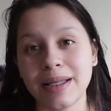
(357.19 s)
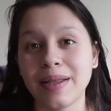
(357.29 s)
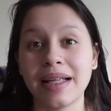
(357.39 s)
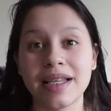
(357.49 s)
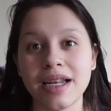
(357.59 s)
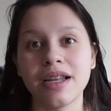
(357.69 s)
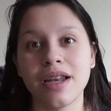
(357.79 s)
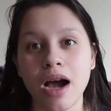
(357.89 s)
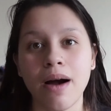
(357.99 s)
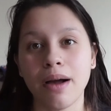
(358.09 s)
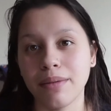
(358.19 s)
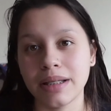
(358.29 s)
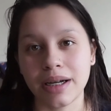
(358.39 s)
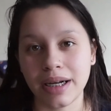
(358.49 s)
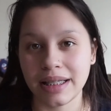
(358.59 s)
so they didn't know I
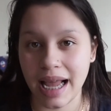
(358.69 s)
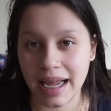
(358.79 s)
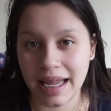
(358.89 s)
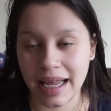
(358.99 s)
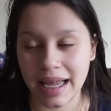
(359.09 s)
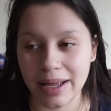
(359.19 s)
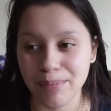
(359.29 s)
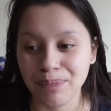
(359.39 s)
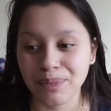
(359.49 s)
was going to take it.